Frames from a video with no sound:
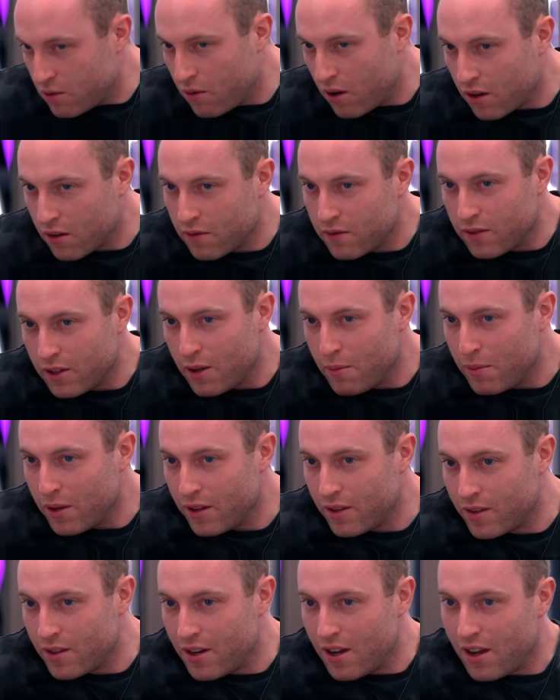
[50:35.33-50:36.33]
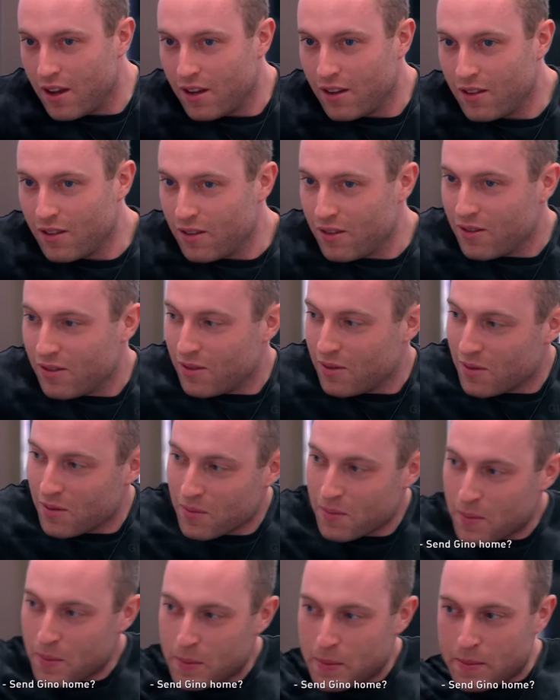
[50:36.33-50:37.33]
you want to fly in tonight?
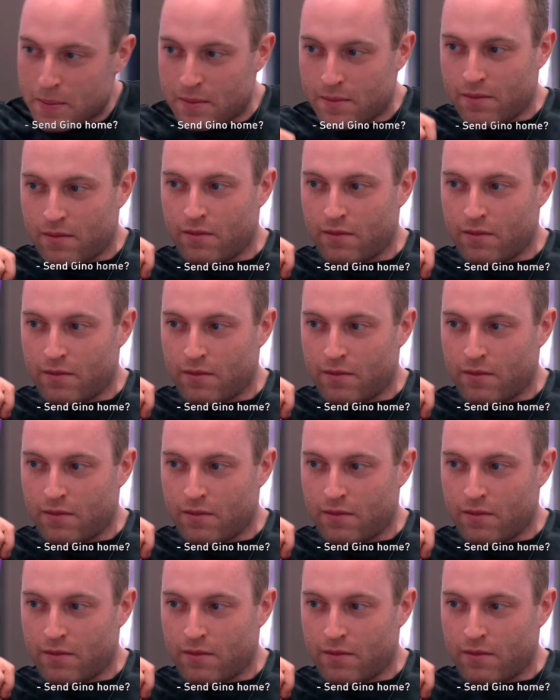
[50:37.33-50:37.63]
Send you